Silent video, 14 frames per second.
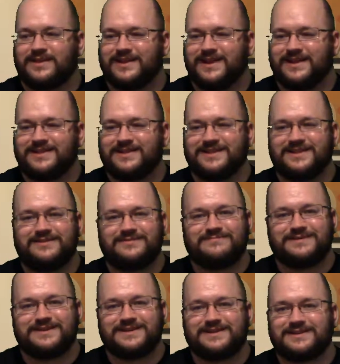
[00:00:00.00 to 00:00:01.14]
A little
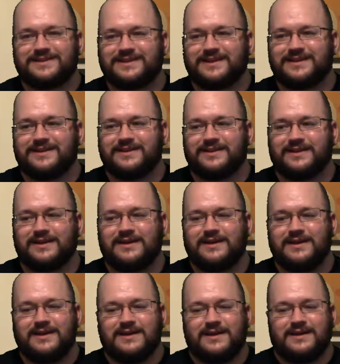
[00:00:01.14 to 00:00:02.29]
bit, you know, they
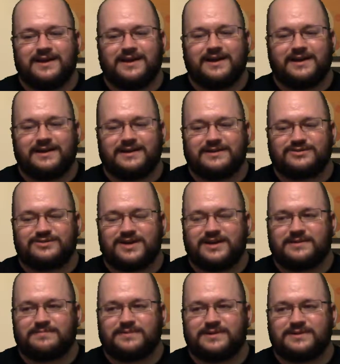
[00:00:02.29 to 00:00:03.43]
tried
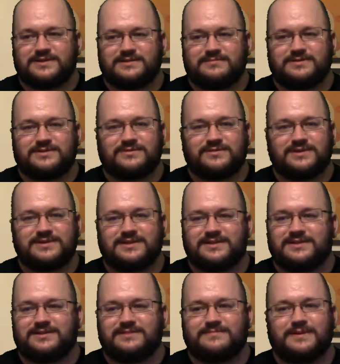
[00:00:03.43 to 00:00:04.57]
to push some stories a
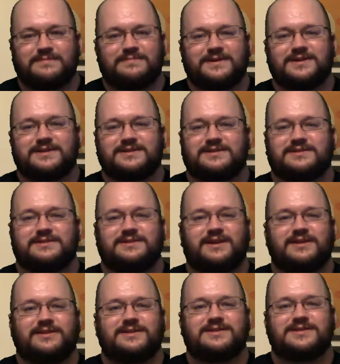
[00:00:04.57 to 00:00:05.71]
little bit, but it just
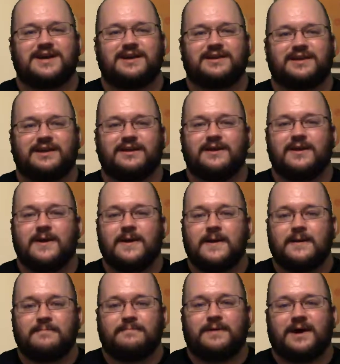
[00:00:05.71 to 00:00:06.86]
nothing shocking.
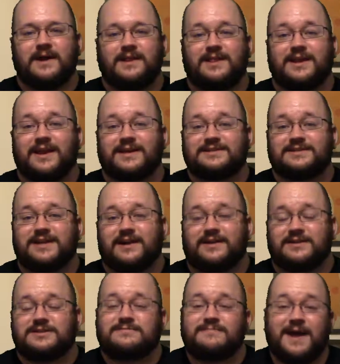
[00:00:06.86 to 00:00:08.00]
But the next night on
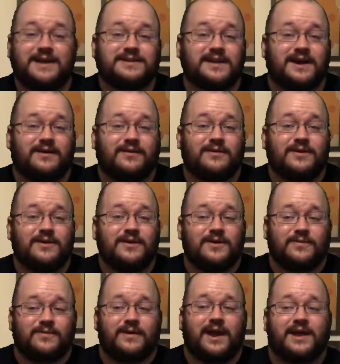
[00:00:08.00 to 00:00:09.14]
SmackDown,
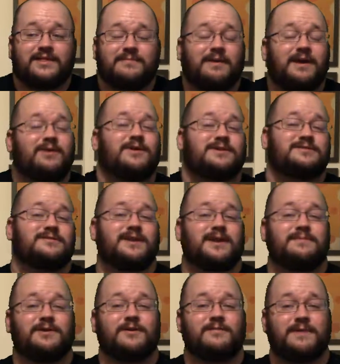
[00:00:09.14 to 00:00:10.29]
we had the main roster
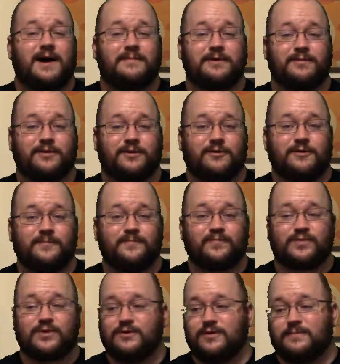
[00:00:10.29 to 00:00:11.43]
debut of Bobby Roode,
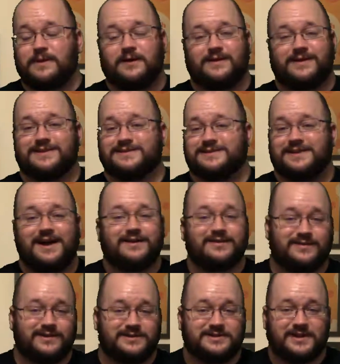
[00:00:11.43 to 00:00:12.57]
who apparently is not
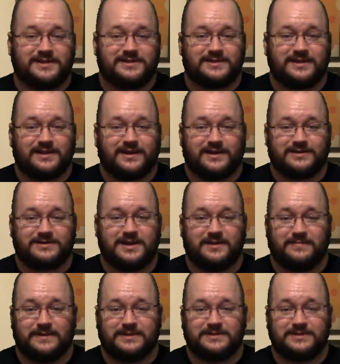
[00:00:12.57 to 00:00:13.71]
going to chase the
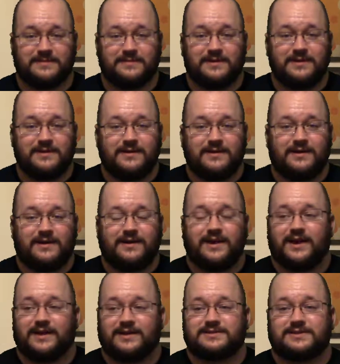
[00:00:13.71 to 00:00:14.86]
championship on
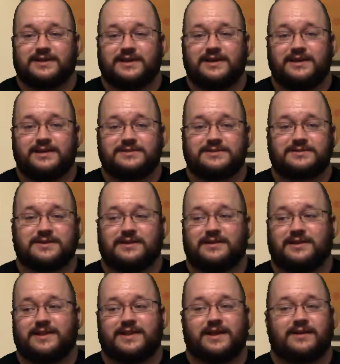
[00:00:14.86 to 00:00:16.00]
NXT. He's just going to
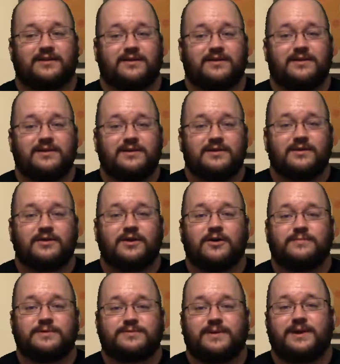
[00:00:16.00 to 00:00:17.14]
let that go
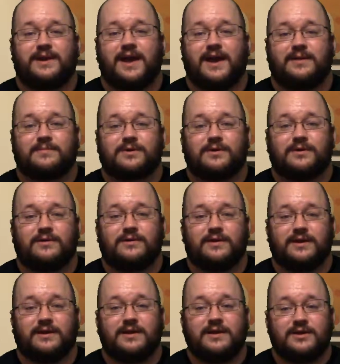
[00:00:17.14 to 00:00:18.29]
between Adam Cole
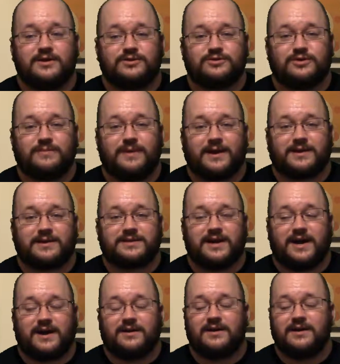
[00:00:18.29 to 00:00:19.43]
and Drew
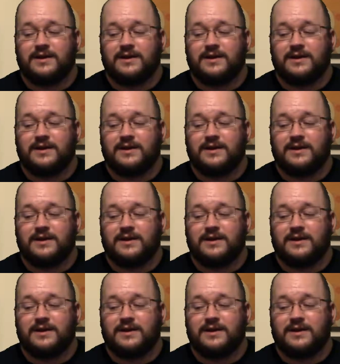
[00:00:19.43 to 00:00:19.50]
McIntyre.